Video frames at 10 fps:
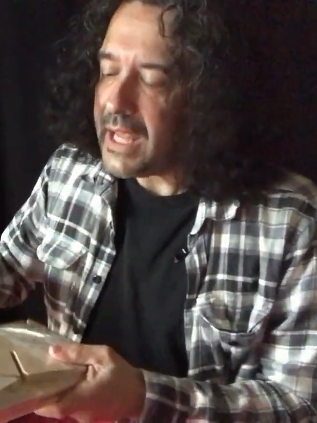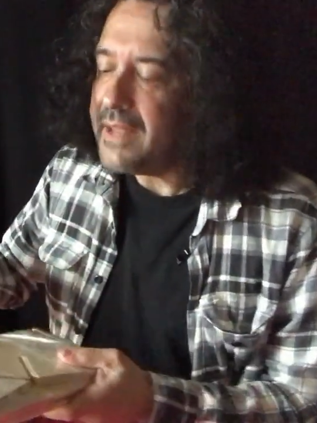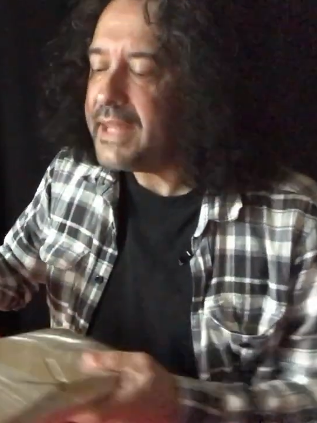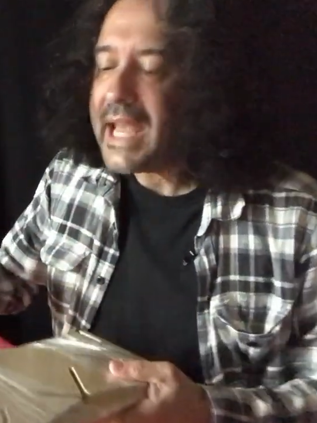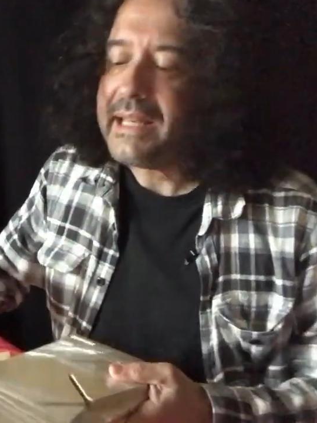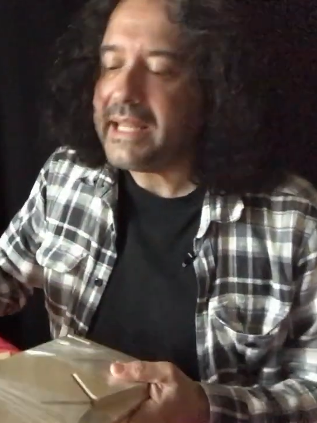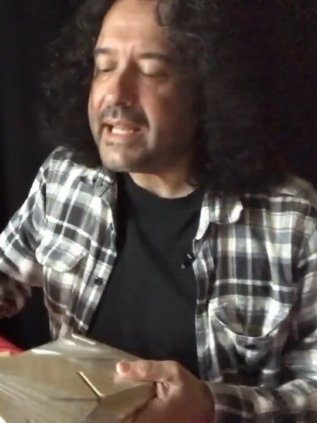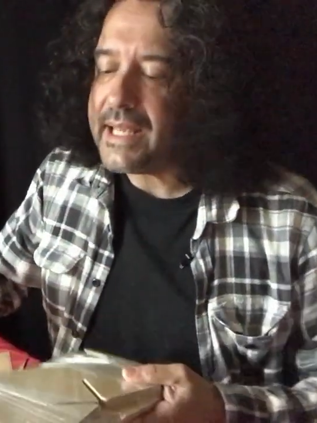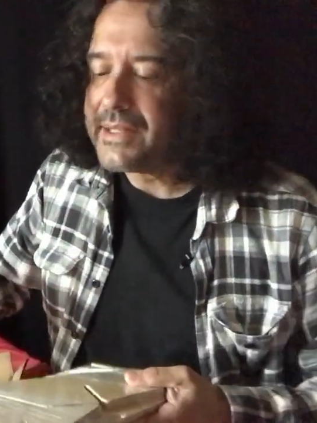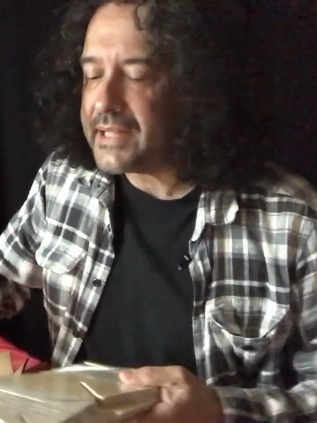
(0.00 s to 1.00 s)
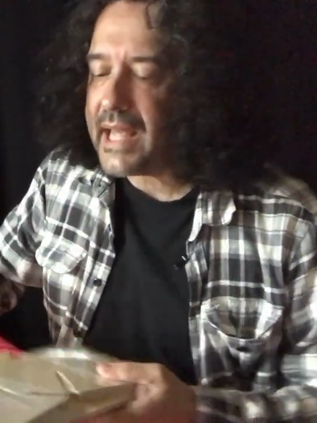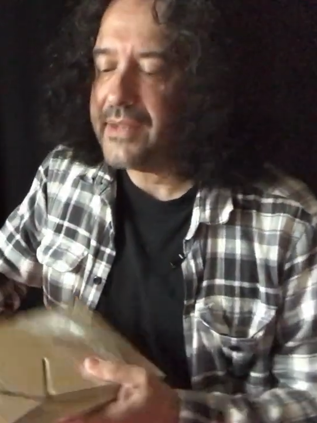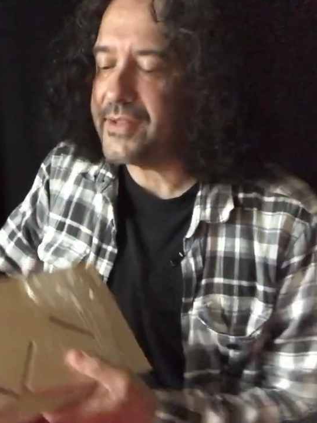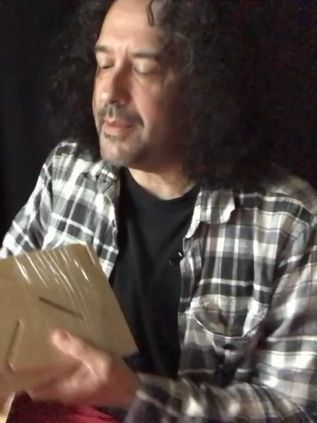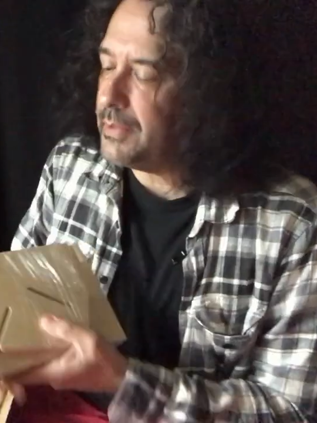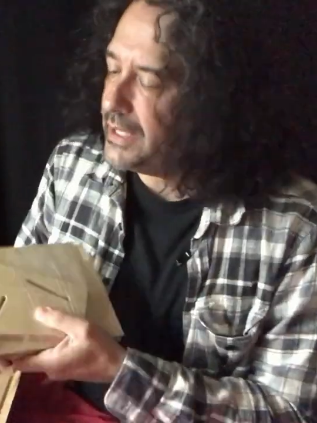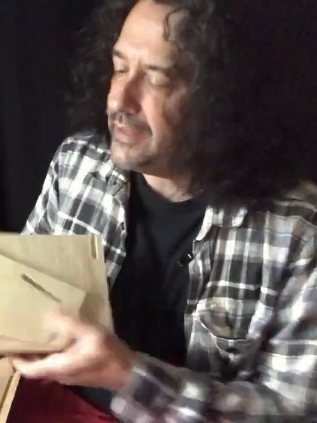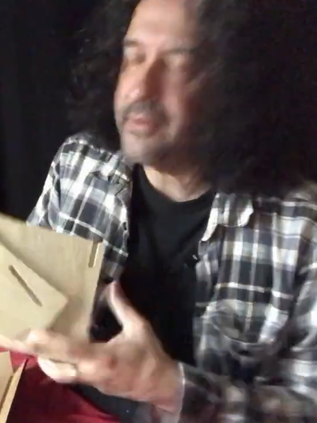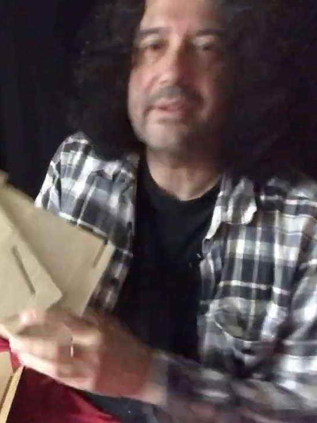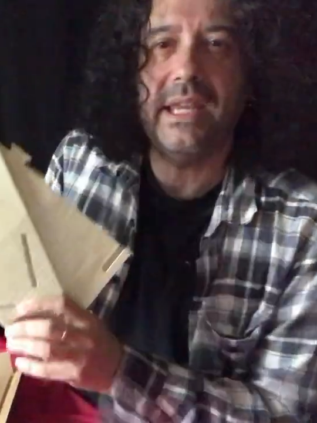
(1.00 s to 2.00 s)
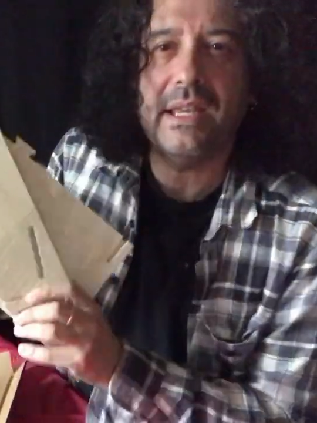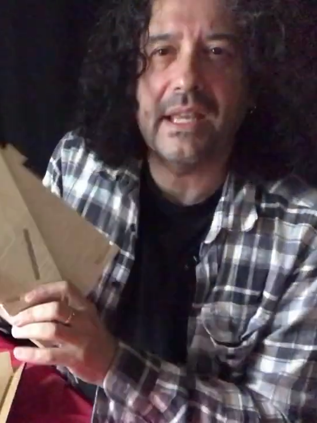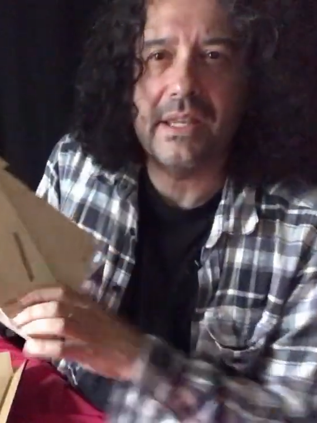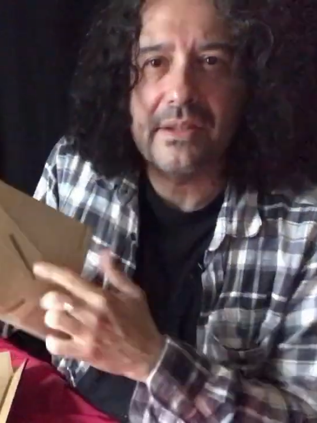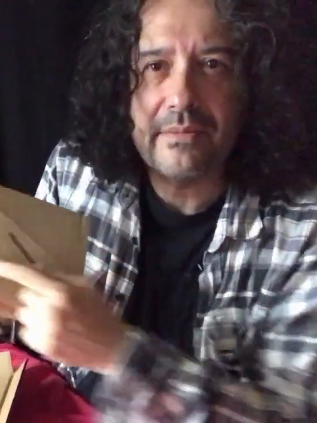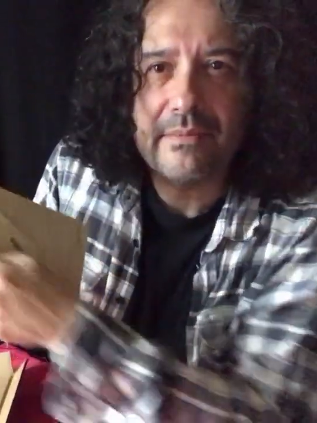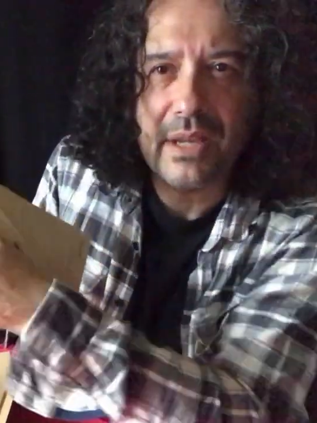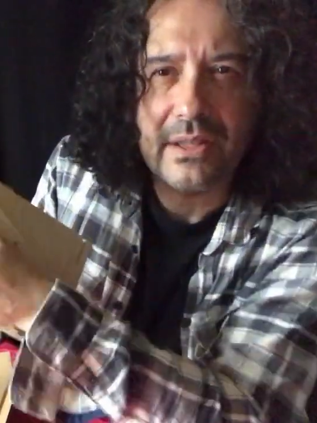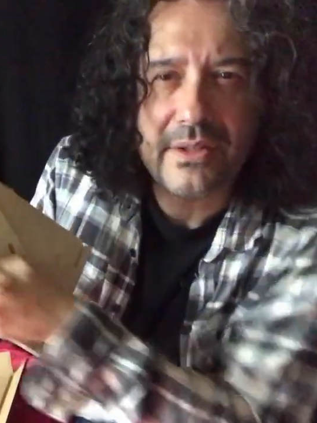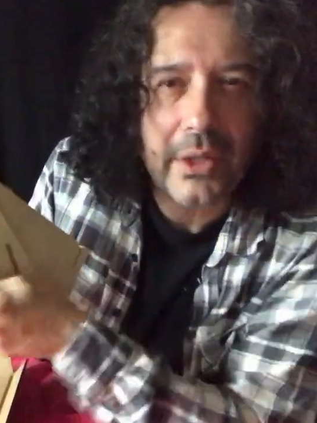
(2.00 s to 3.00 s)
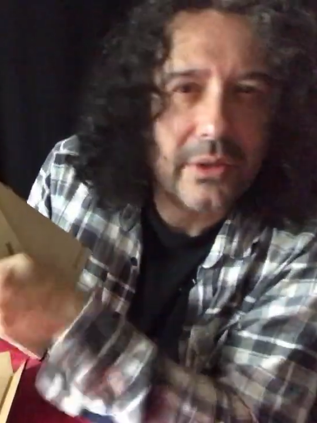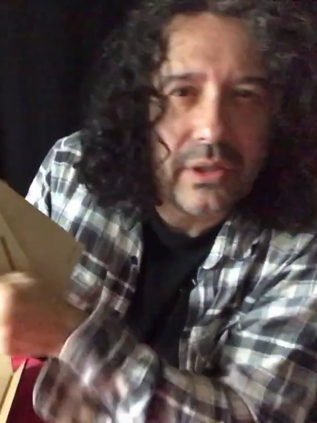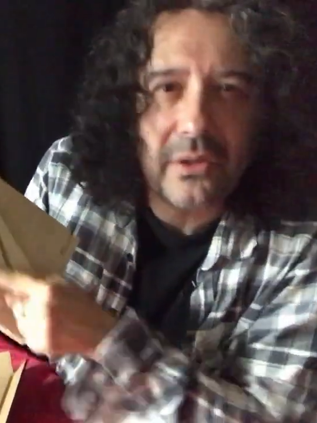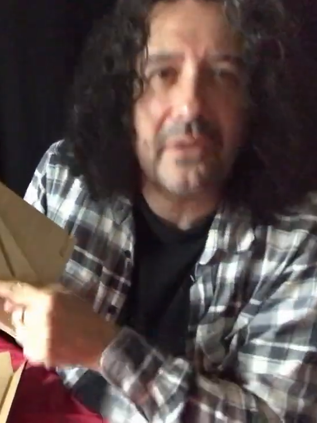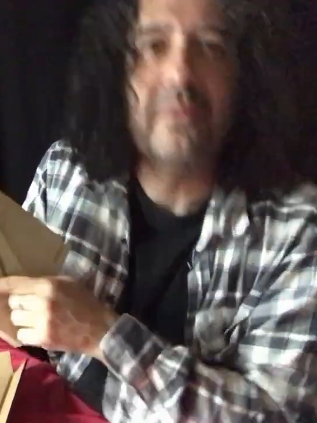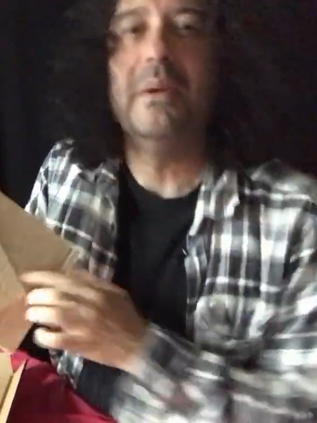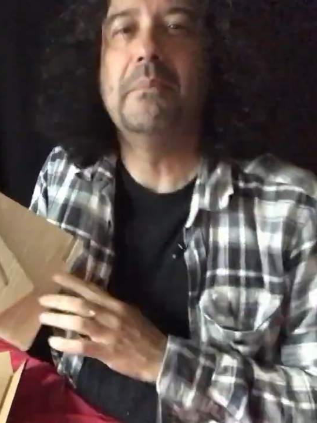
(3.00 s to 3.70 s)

And the idea is that I assemble it. See, you can you can see all the little